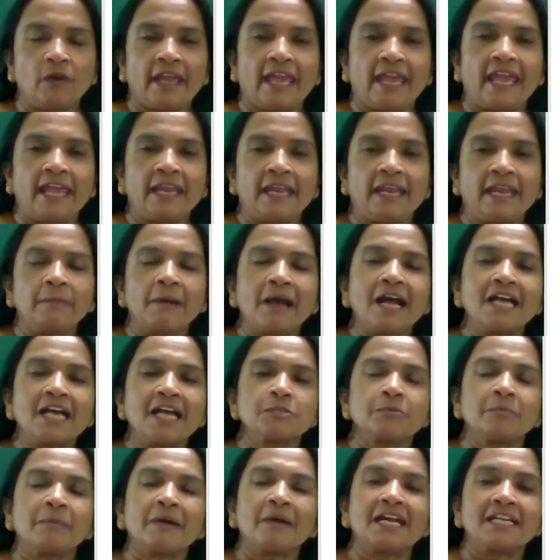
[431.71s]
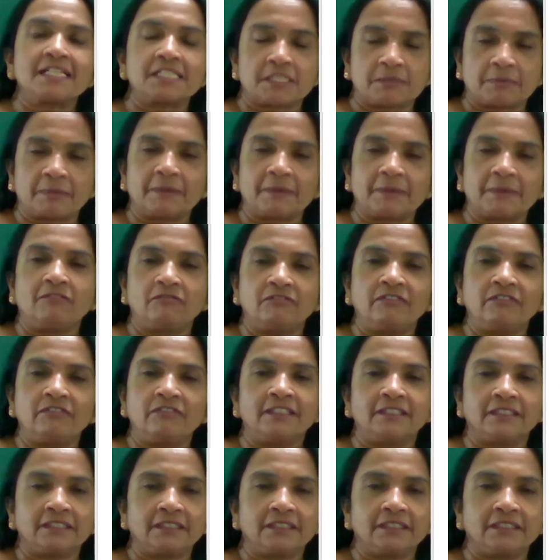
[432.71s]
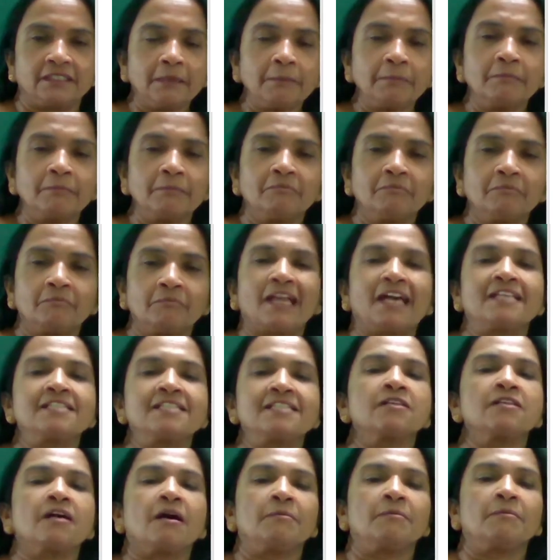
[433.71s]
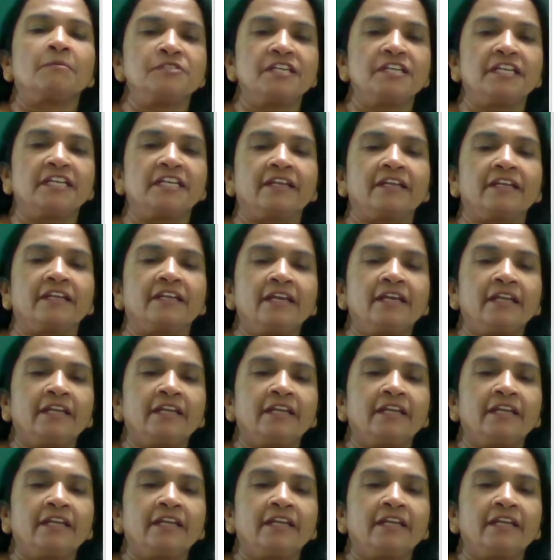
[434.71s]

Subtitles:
And past participle verb plus subject.